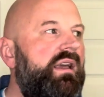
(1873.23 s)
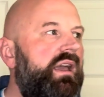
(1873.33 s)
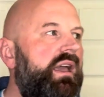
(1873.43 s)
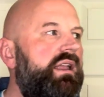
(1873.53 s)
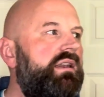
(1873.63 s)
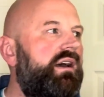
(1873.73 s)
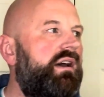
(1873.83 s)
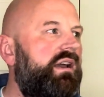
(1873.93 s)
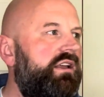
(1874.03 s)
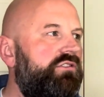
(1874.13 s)

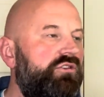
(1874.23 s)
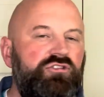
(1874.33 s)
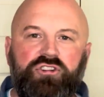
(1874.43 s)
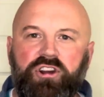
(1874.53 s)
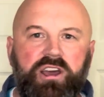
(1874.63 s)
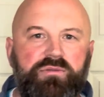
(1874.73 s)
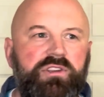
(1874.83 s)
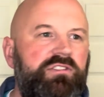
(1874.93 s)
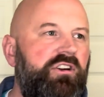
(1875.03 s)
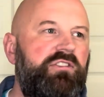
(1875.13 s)
And so sure enough,
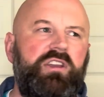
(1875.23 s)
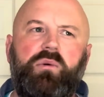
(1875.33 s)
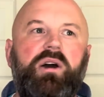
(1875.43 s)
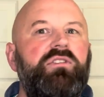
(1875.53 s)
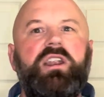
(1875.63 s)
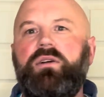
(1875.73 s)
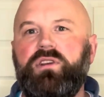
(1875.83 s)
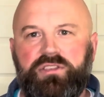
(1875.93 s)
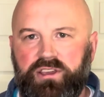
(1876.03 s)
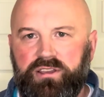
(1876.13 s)
he starts saying, well, I've done
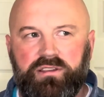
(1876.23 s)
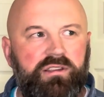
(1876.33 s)
everything.